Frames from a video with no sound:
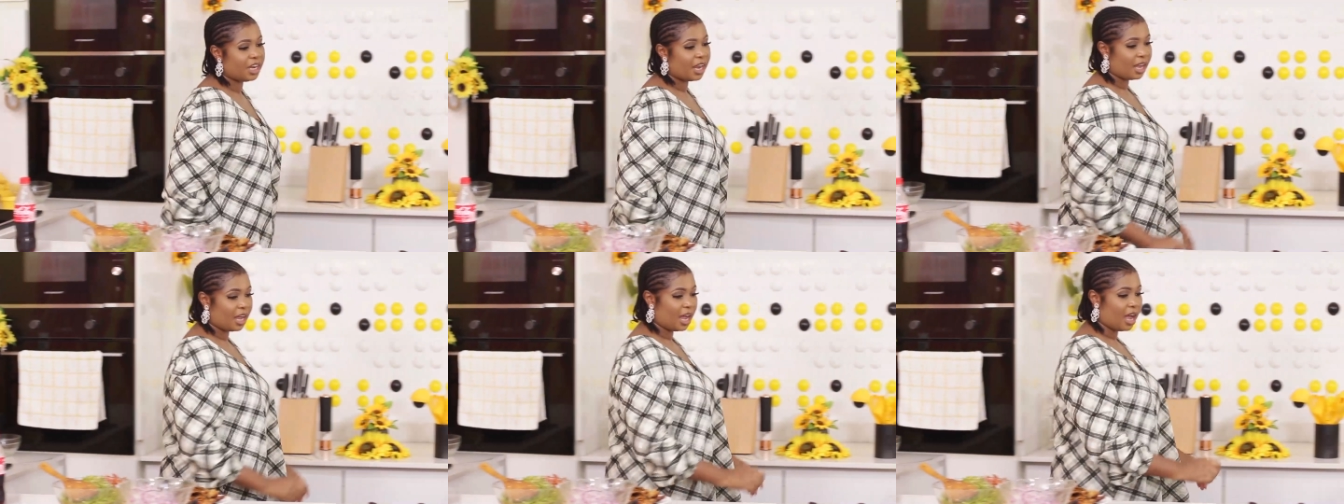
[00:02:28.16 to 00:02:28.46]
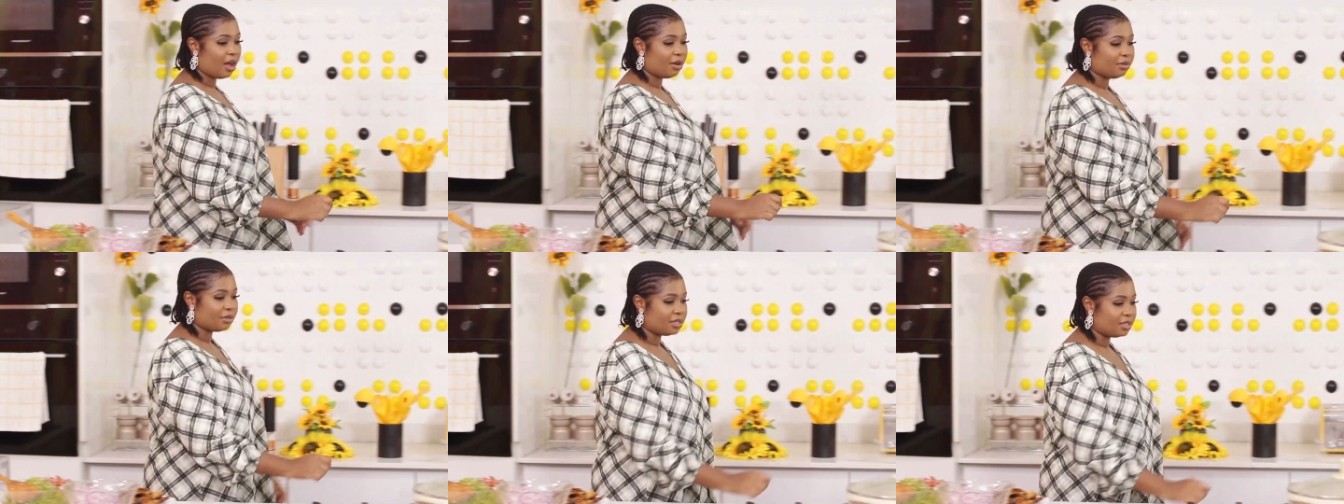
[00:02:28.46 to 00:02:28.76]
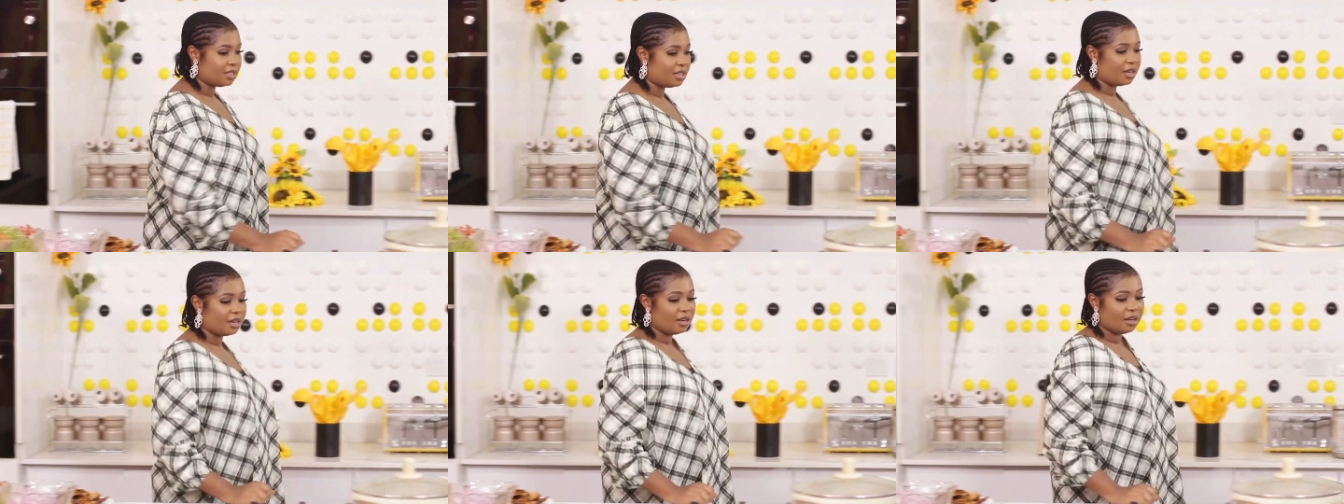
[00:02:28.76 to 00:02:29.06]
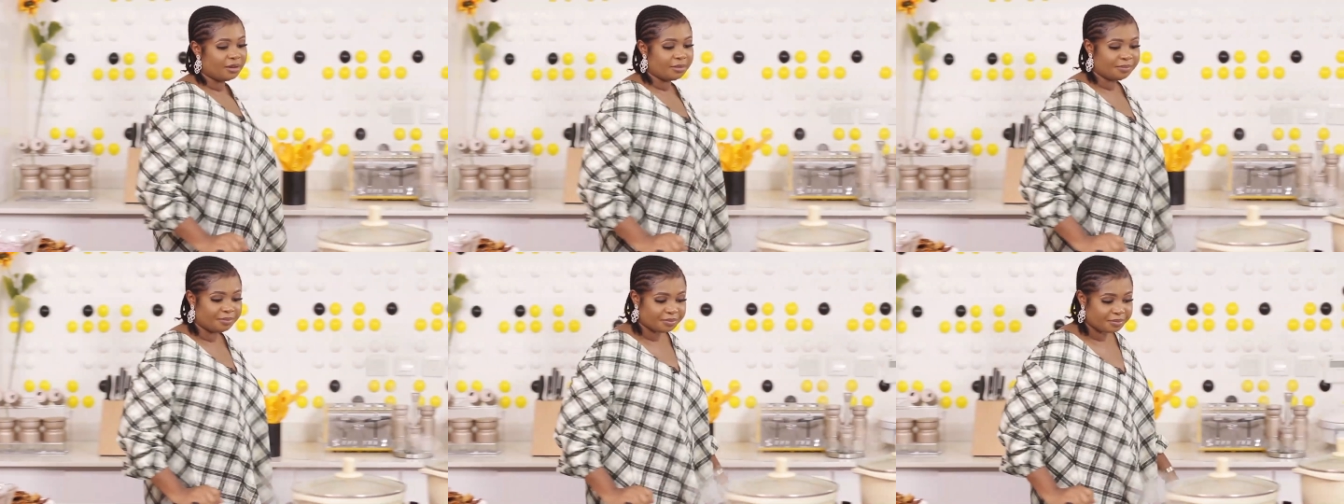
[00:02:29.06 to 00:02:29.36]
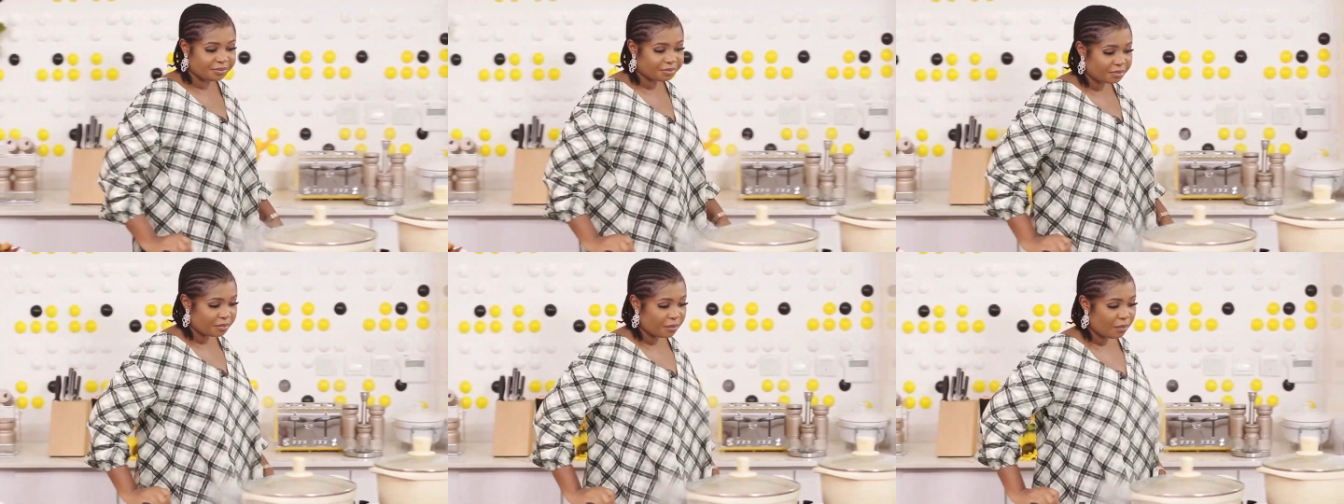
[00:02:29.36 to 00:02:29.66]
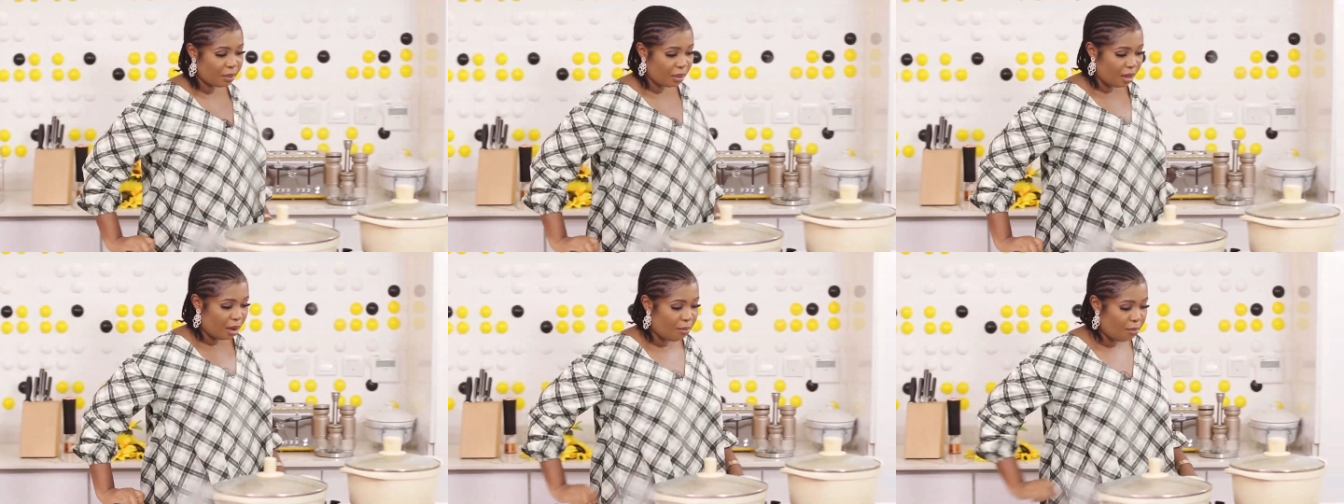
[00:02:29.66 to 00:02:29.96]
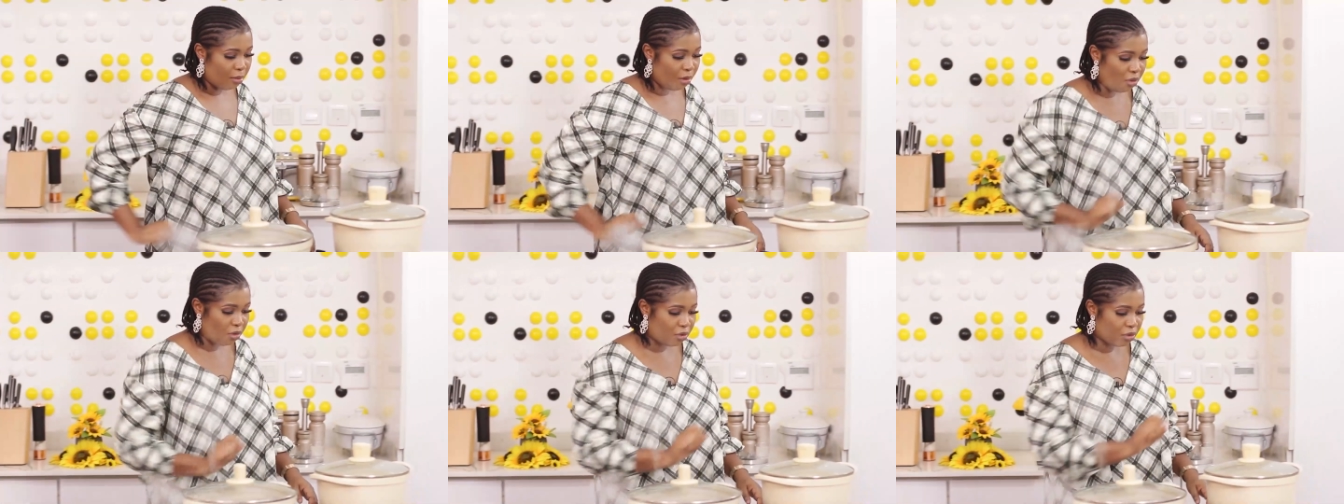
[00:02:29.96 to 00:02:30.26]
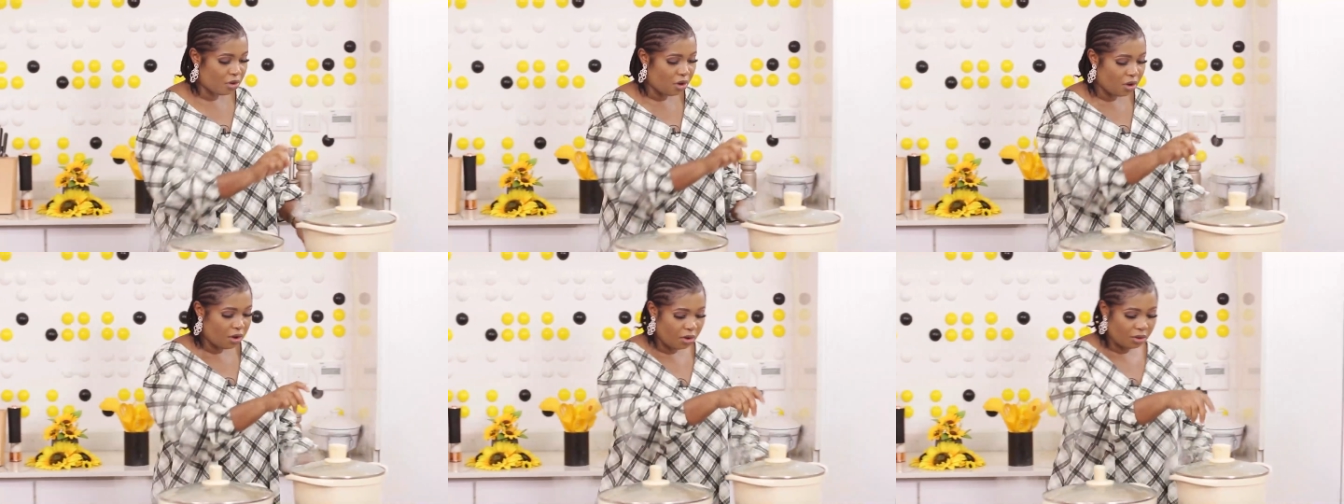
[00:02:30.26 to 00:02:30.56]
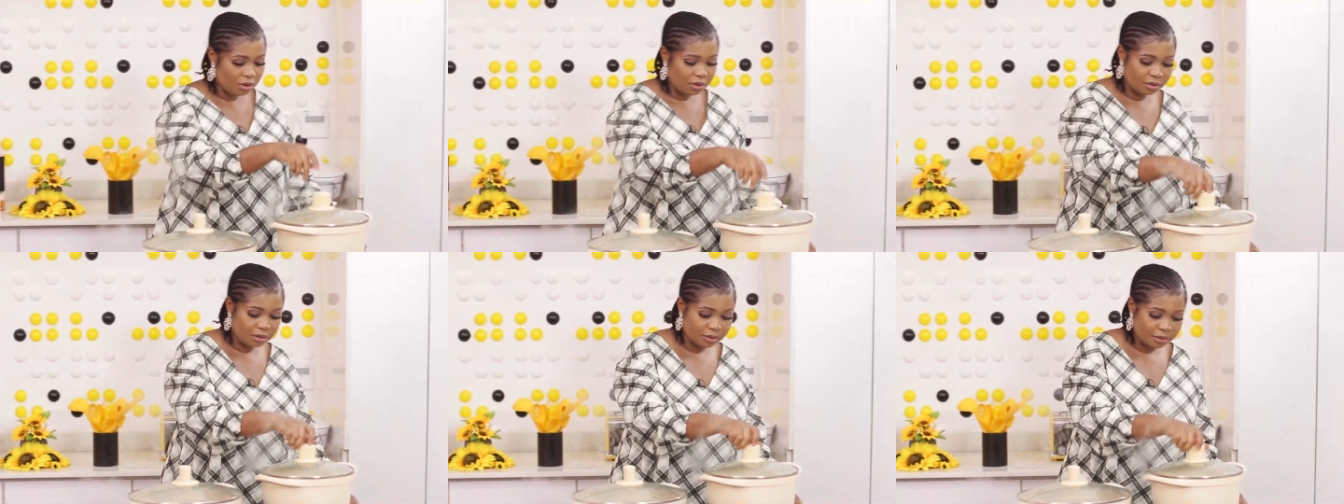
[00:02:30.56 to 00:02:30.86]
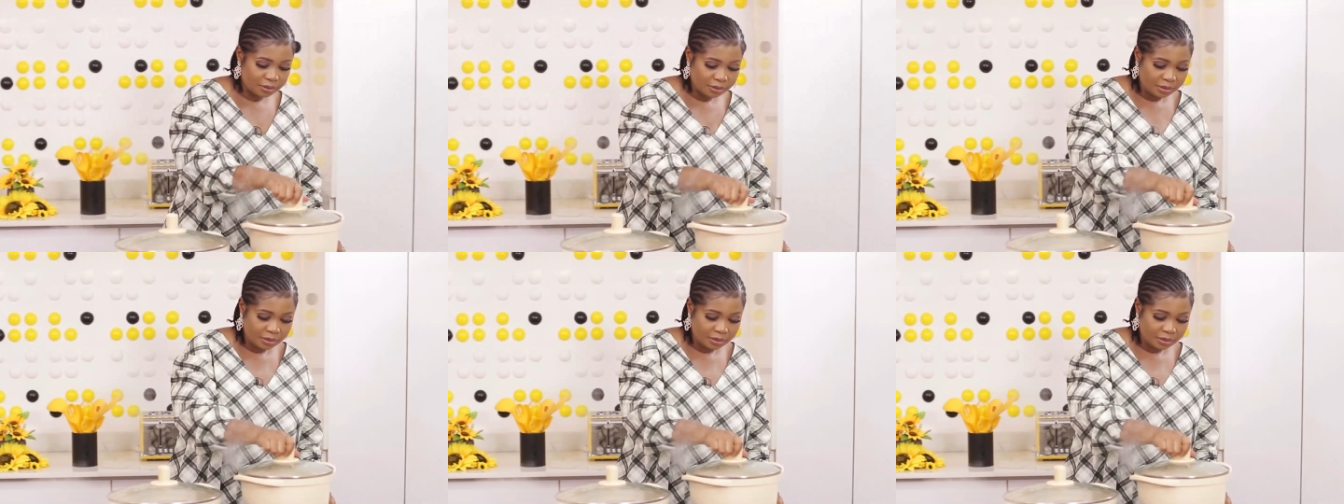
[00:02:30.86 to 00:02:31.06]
check out the bulgur.